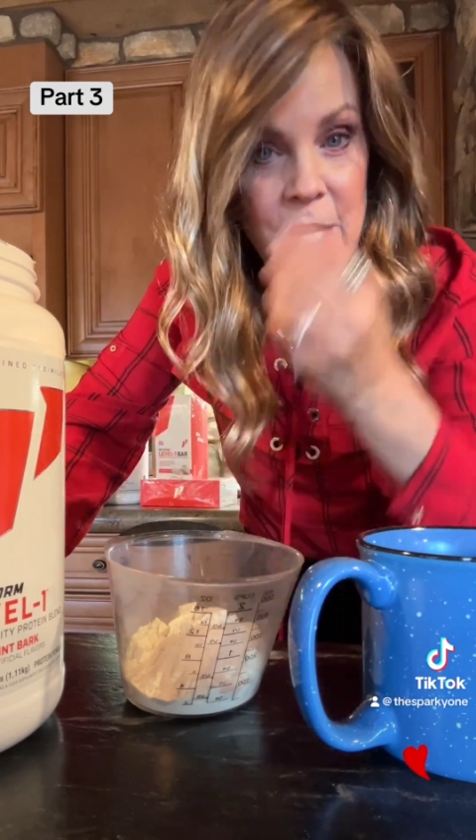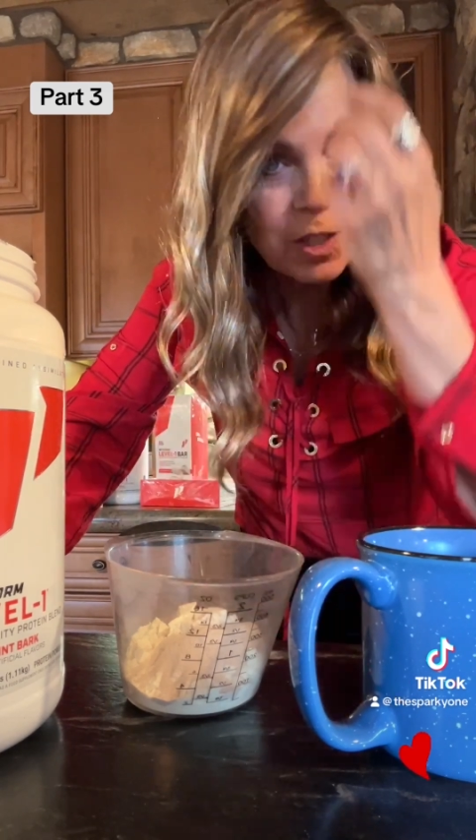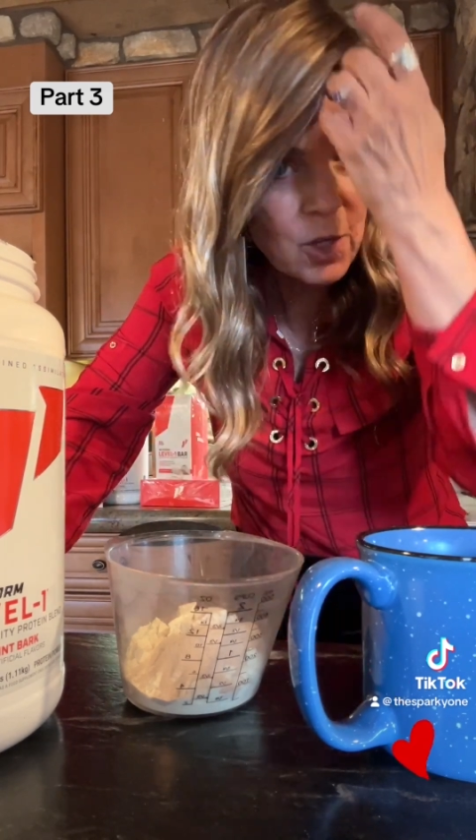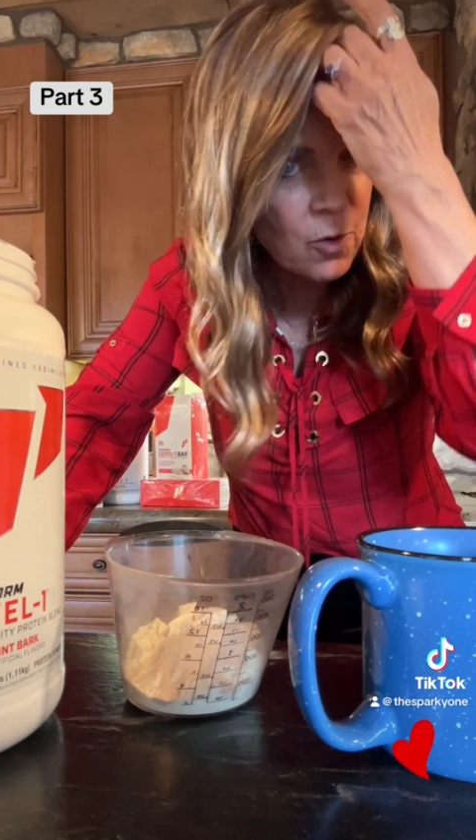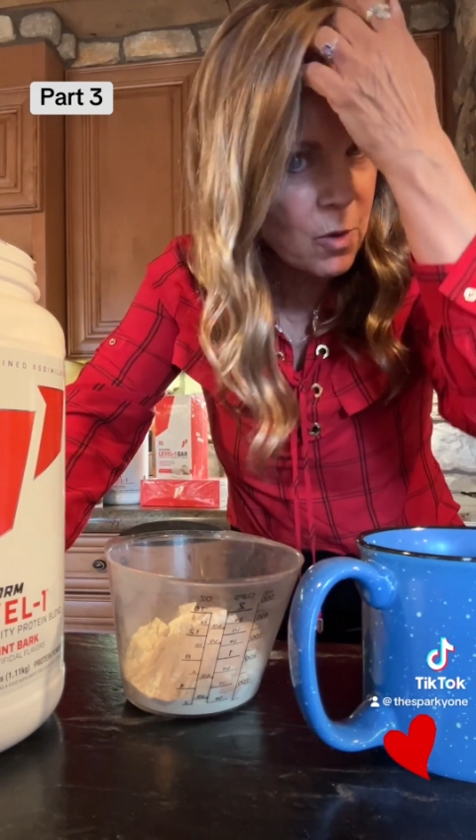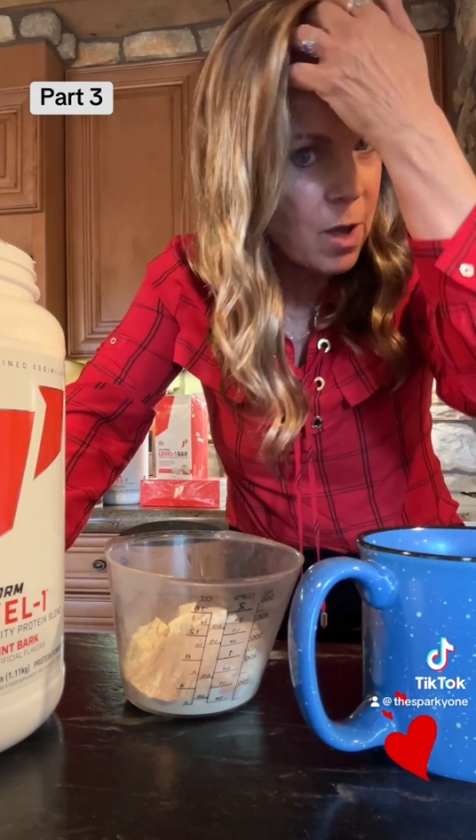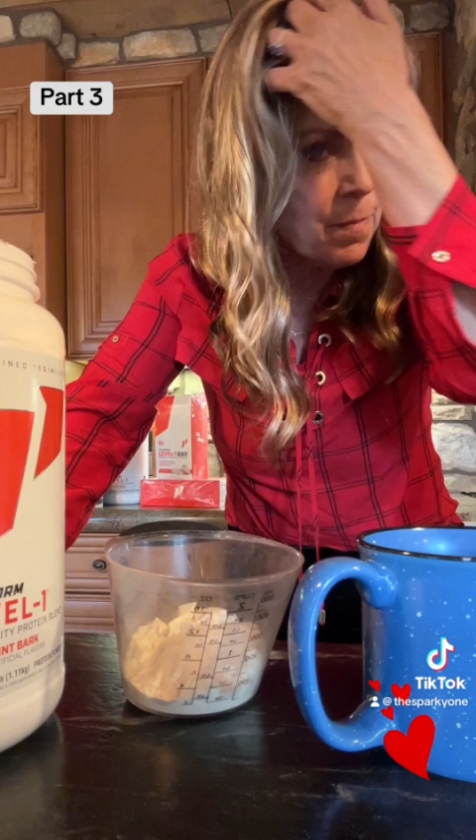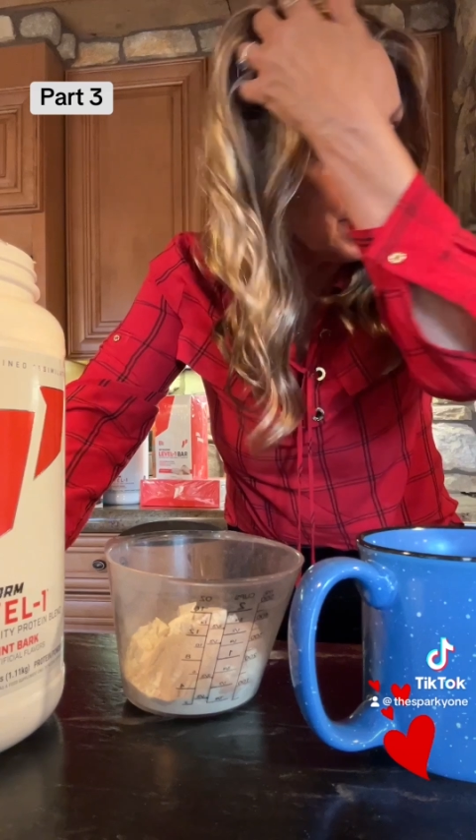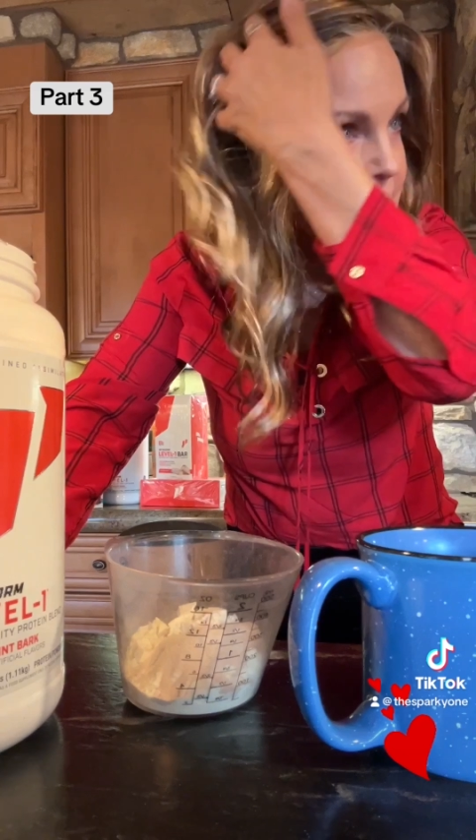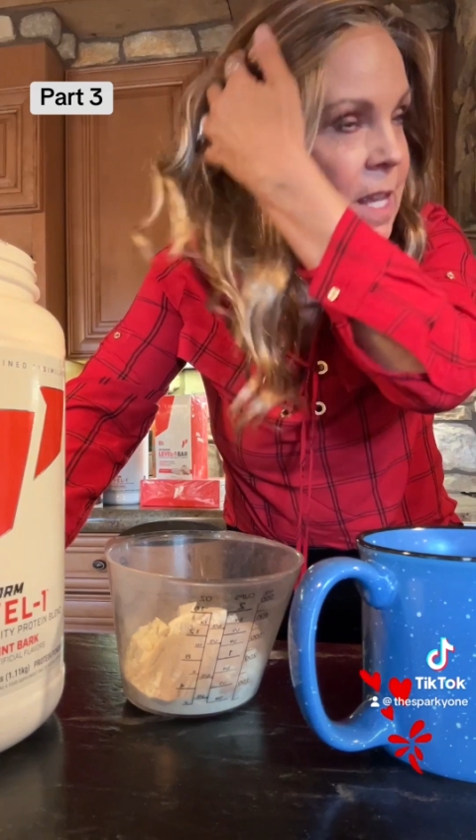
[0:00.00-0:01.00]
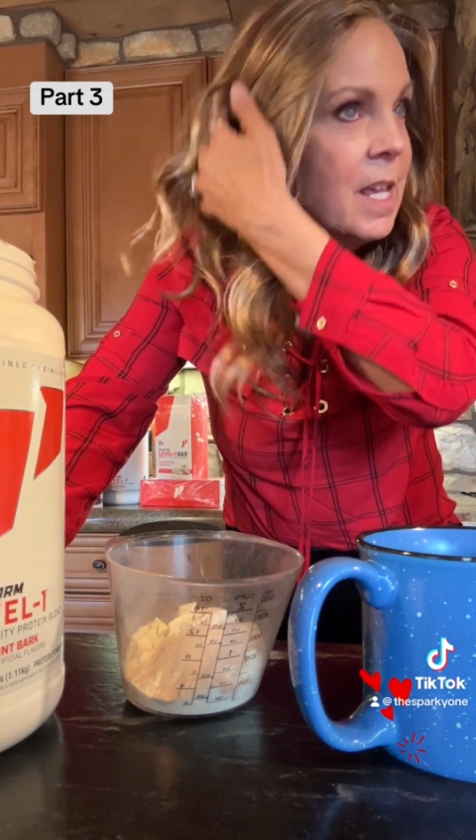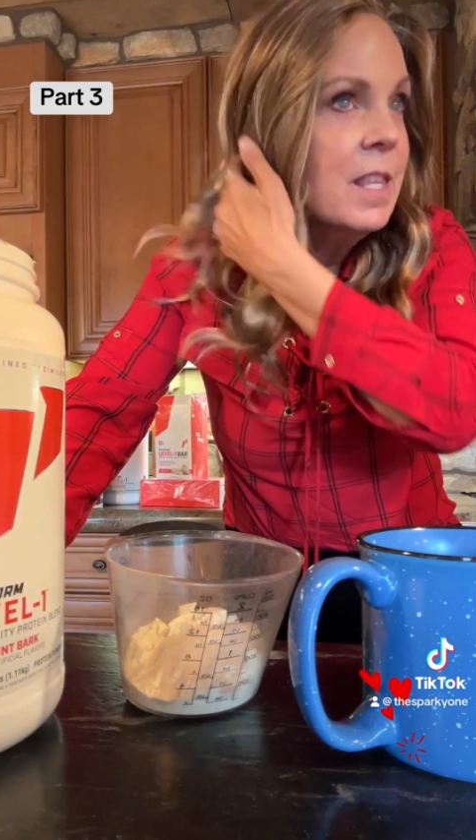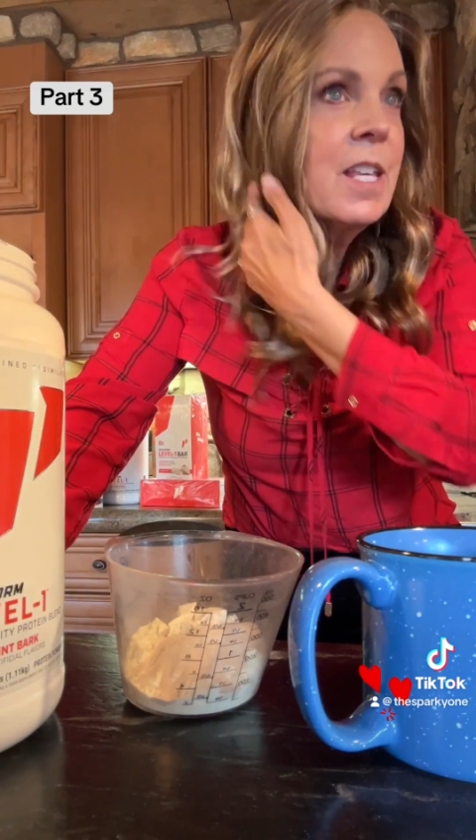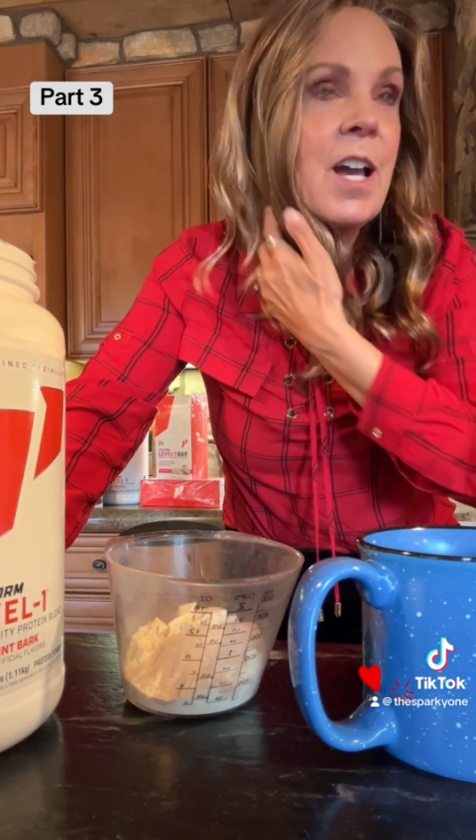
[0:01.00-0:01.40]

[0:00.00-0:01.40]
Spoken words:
So the